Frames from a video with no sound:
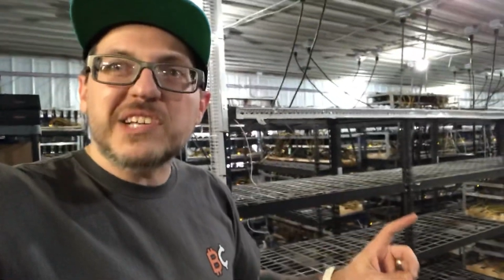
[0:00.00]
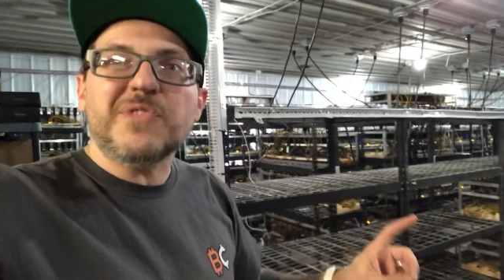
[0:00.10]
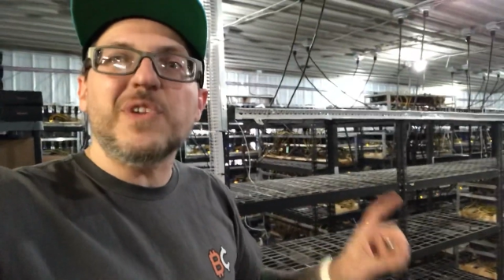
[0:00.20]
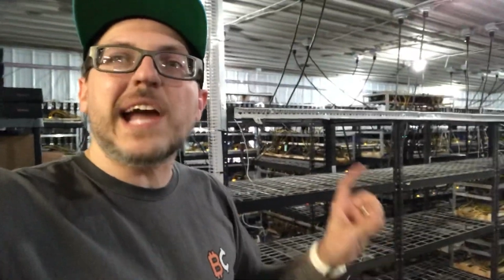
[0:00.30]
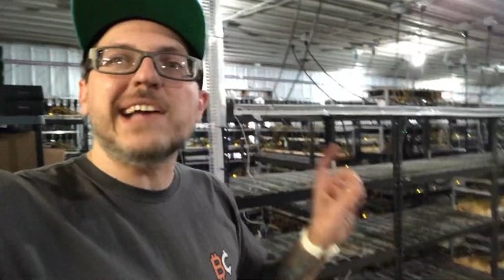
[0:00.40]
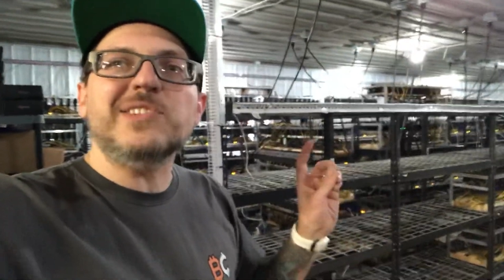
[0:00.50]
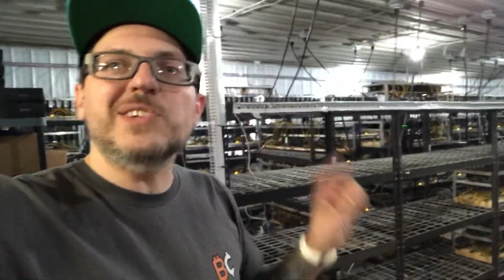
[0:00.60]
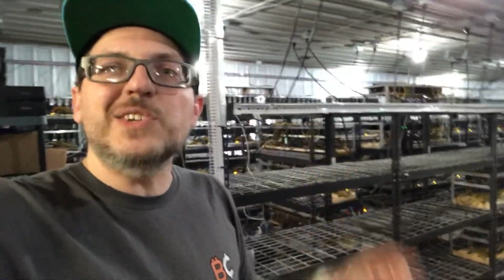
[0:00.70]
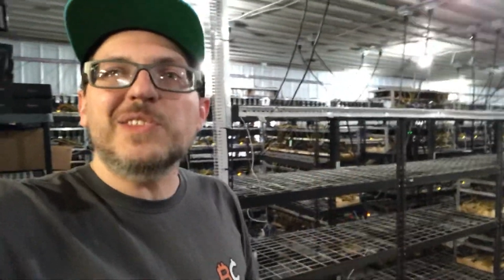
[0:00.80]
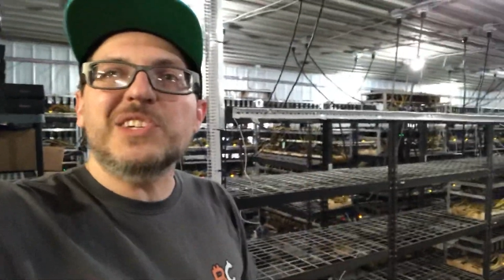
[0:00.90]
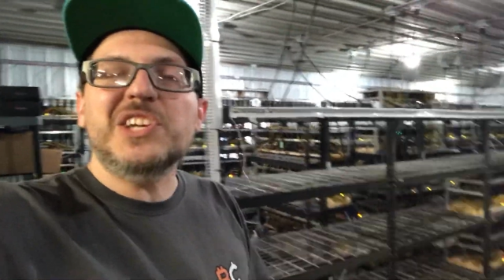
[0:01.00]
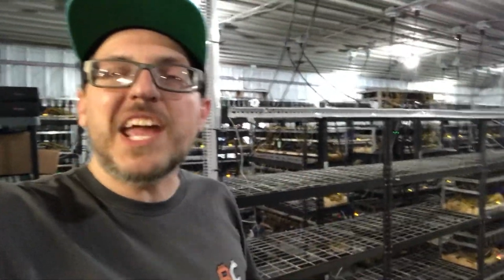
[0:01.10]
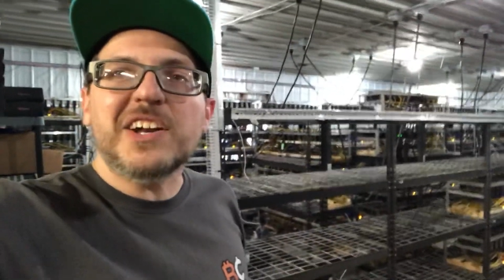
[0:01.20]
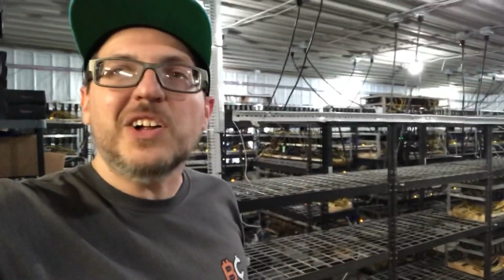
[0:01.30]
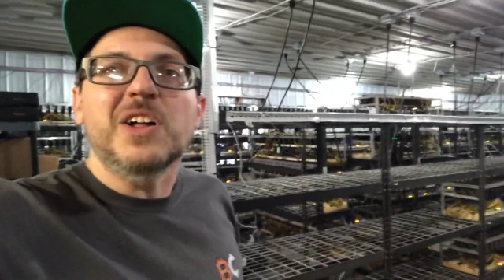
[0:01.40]
If you guys are new to the
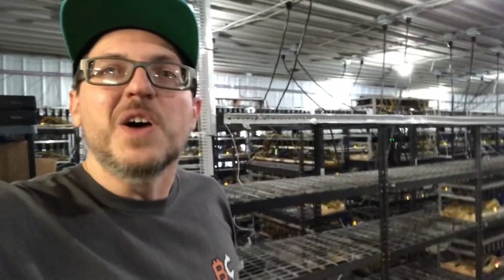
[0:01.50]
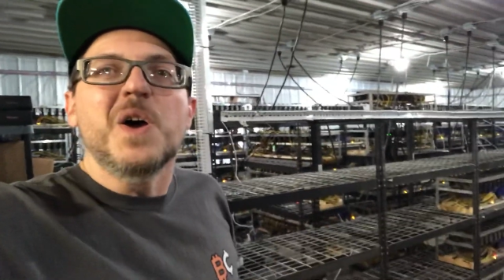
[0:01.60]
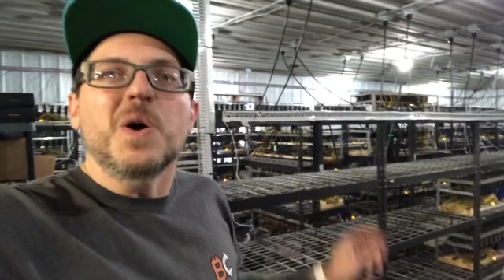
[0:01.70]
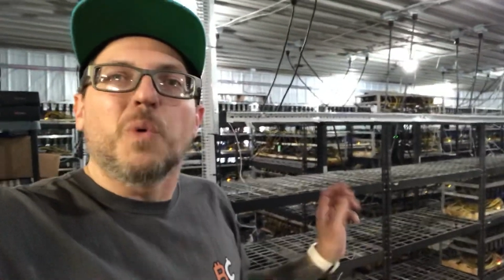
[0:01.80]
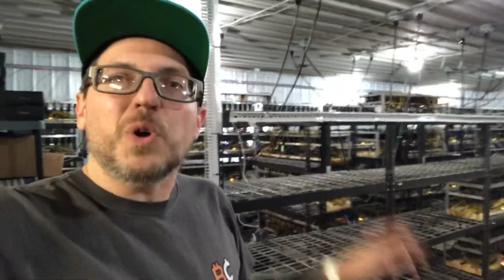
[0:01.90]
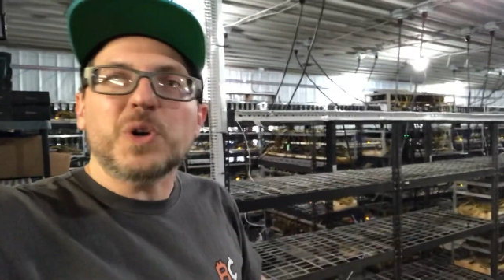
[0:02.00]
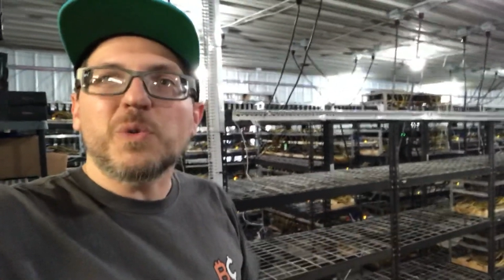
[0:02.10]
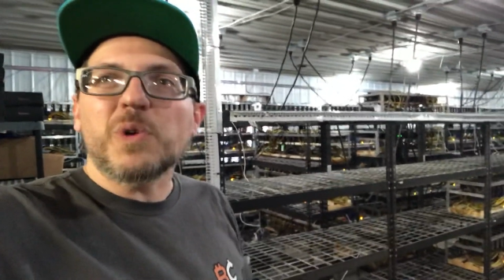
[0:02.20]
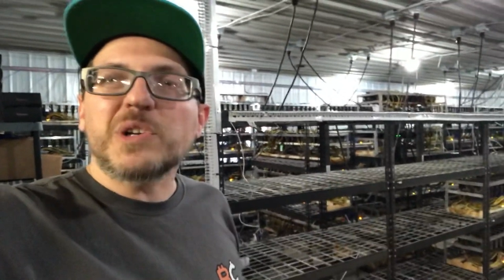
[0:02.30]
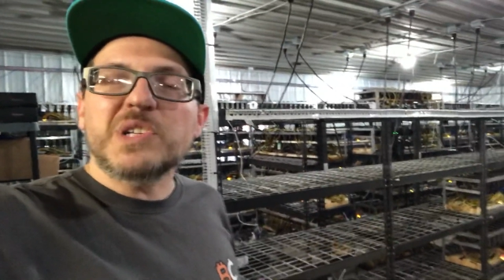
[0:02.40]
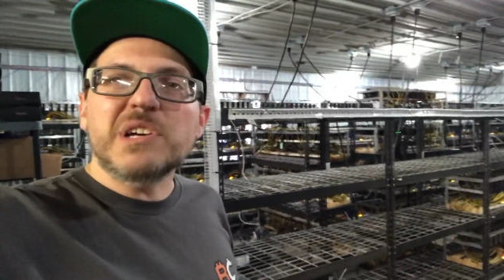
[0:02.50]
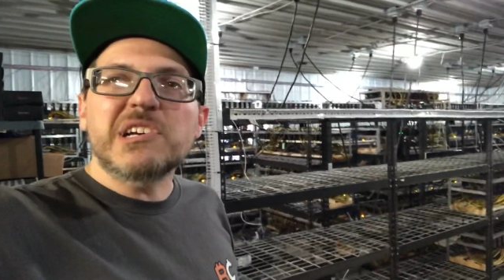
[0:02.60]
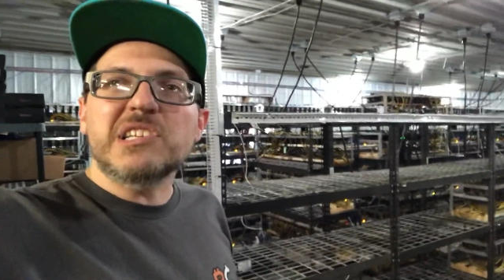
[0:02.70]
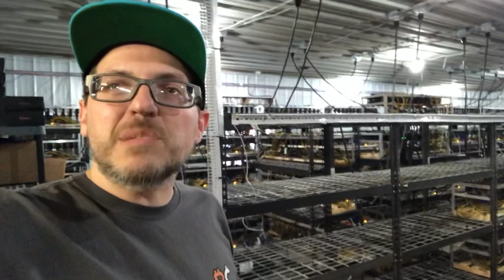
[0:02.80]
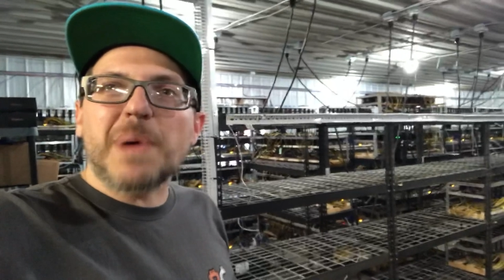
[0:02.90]
channel, Worker Work series
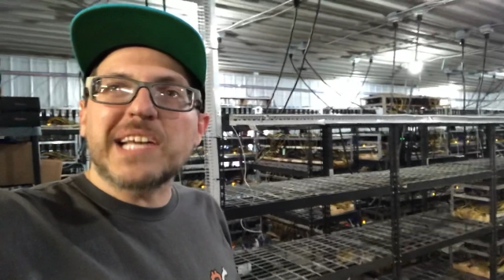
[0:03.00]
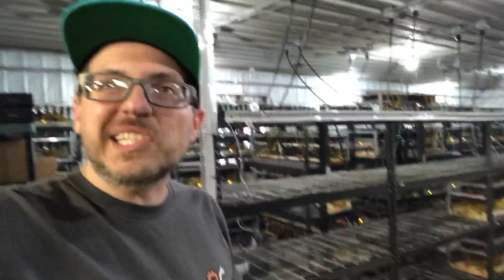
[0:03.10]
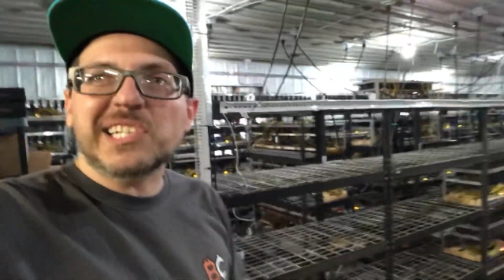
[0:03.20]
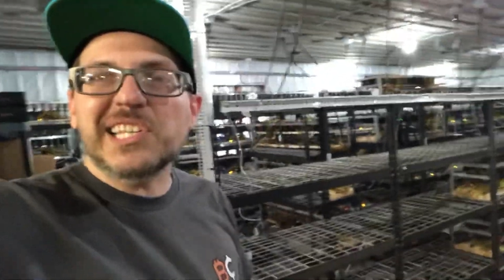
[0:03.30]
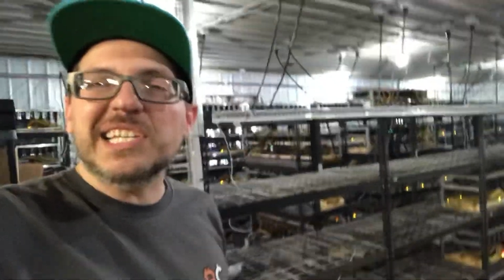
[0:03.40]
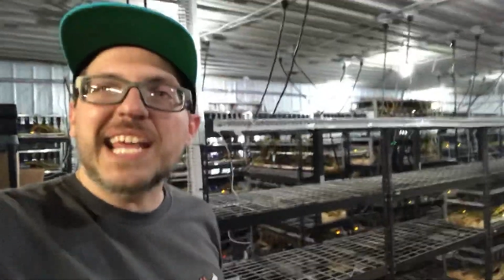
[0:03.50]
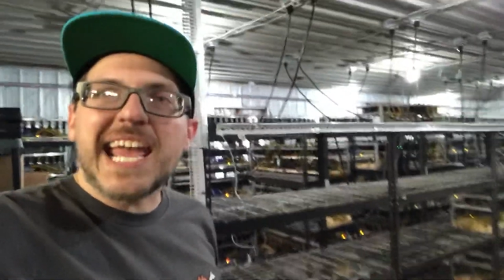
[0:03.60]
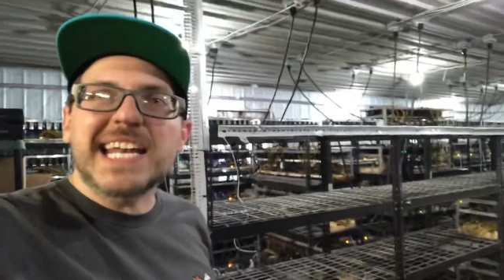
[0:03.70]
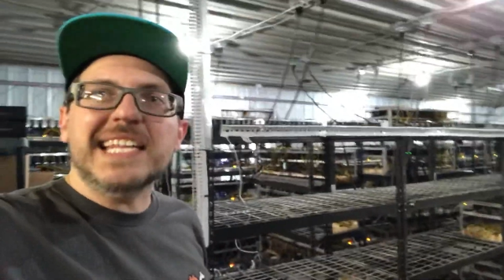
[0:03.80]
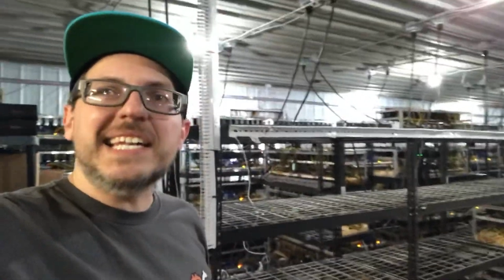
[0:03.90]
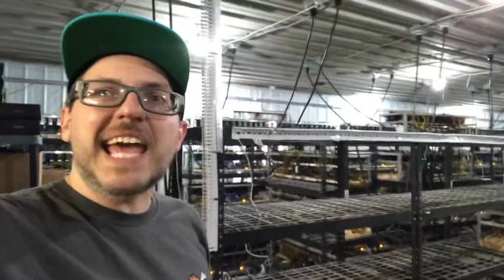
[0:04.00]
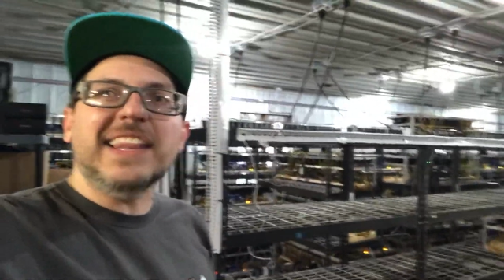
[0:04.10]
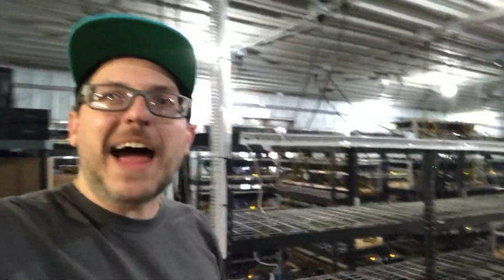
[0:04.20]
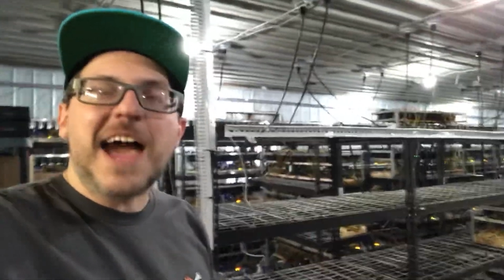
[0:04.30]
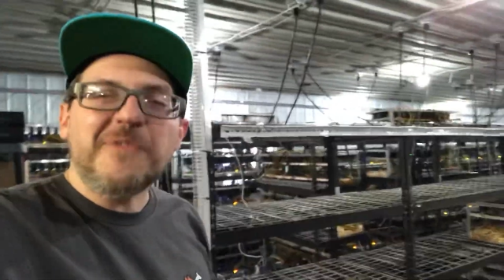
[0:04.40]
is basically the day-to-day
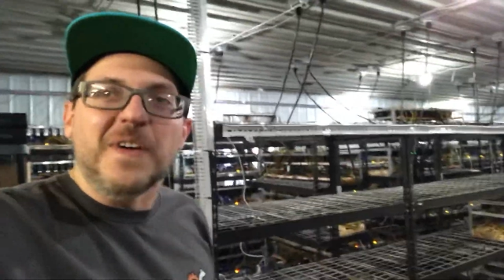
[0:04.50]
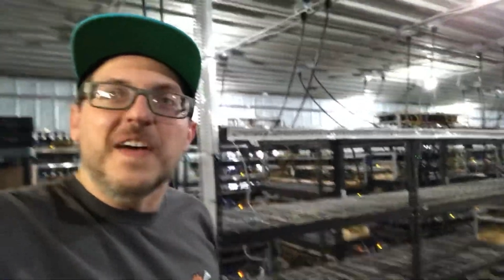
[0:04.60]
life